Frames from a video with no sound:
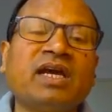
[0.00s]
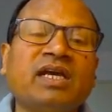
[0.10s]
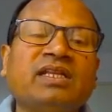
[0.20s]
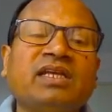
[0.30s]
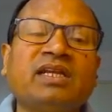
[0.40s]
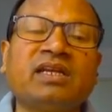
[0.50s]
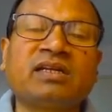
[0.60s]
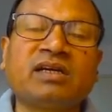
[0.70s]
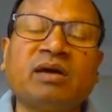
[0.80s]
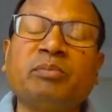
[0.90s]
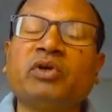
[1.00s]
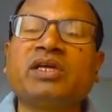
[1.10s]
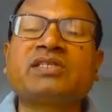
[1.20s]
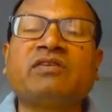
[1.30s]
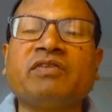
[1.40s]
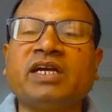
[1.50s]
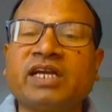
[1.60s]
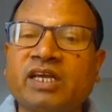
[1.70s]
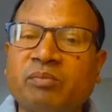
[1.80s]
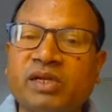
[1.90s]
and then computation will
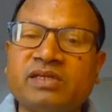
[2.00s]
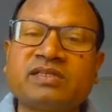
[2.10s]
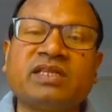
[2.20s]
take place.